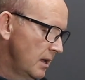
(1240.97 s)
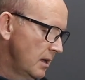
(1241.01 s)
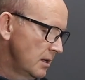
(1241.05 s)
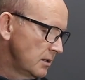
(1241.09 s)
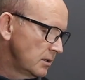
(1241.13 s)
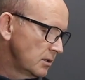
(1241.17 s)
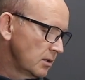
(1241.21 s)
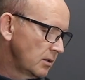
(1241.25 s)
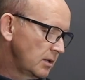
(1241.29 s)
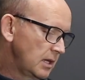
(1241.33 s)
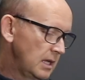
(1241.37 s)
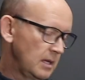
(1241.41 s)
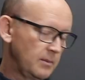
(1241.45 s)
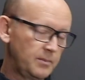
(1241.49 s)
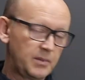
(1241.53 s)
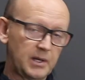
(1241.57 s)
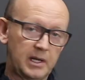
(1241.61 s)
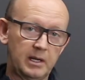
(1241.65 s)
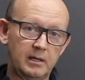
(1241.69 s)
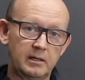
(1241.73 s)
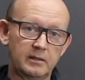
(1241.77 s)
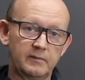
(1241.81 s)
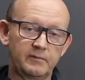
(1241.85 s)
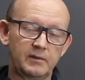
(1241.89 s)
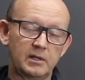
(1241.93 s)
So keep it
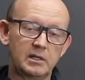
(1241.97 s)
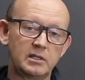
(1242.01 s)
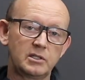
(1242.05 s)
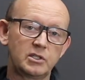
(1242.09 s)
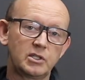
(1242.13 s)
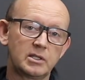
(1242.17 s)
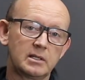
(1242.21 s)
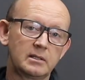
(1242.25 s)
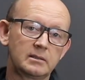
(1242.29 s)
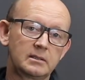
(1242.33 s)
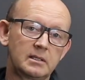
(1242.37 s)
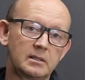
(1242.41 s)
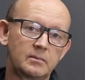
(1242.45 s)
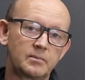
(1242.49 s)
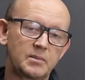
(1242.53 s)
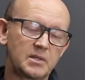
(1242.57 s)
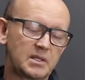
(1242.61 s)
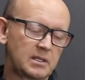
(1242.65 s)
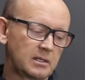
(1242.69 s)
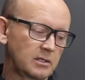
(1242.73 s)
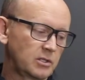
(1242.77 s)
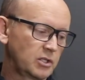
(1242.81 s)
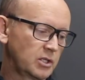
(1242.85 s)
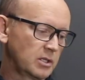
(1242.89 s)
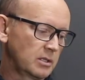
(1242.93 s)
in a very sheltered
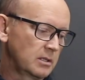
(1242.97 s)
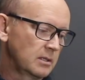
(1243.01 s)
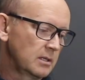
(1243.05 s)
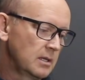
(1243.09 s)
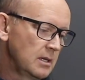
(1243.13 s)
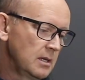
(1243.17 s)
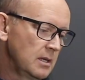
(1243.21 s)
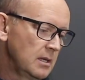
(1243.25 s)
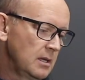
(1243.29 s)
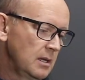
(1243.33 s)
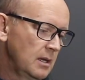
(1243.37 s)
position,